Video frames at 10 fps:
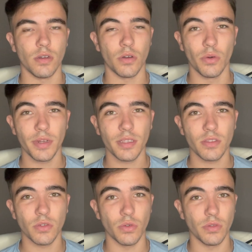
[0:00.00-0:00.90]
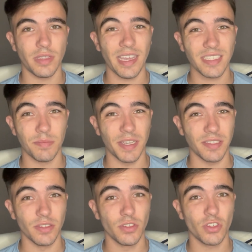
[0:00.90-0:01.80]
According to a text
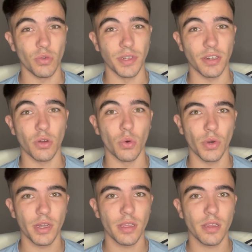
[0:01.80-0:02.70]
message shown in court,